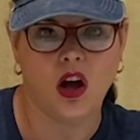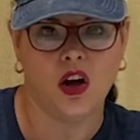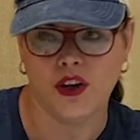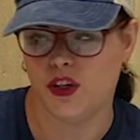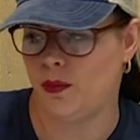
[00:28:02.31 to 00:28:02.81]

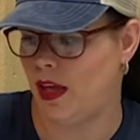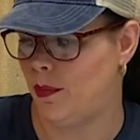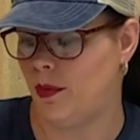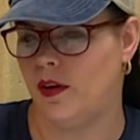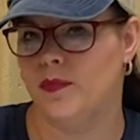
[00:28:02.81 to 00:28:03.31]
on your
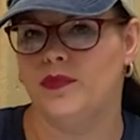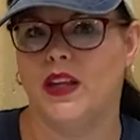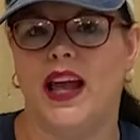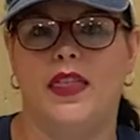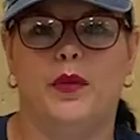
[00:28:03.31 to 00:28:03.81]
paper
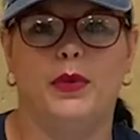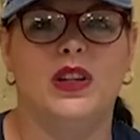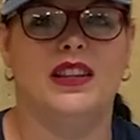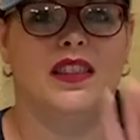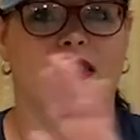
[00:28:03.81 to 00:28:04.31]
and then
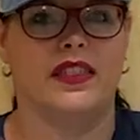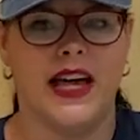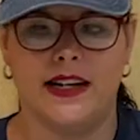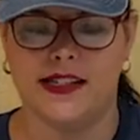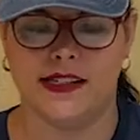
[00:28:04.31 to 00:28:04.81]
put
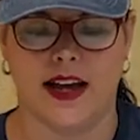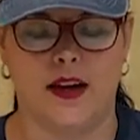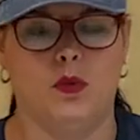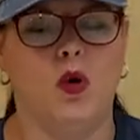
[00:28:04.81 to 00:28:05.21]
that aside.